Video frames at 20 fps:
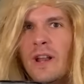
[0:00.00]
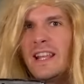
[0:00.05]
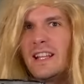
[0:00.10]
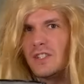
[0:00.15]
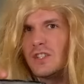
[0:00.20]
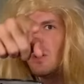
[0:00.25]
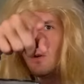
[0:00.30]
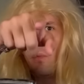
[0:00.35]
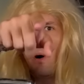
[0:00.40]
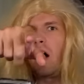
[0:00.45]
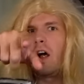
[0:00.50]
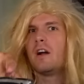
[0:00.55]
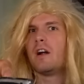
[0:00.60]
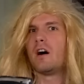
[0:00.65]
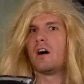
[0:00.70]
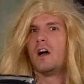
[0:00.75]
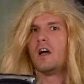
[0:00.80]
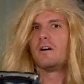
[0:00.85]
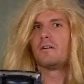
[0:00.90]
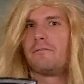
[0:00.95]
in
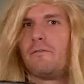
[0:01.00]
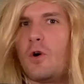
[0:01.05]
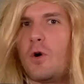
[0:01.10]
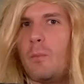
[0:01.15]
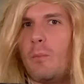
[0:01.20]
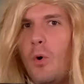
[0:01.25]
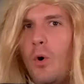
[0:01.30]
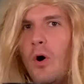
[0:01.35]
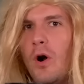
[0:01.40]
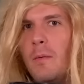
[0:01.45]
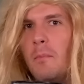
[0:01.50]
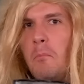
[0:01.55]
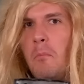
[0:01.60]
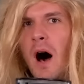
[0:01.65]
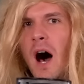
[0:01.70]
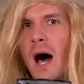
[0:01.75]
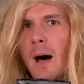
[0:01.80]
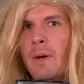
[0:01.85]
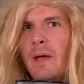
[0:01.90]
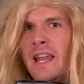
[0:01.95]
tomorrow for more
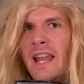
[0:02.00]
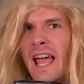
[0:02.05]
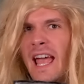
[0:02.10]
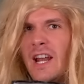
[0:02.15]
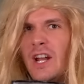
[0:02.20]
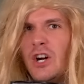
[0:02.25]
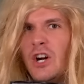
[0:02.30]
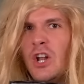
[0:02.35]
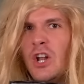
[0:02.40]
Mominator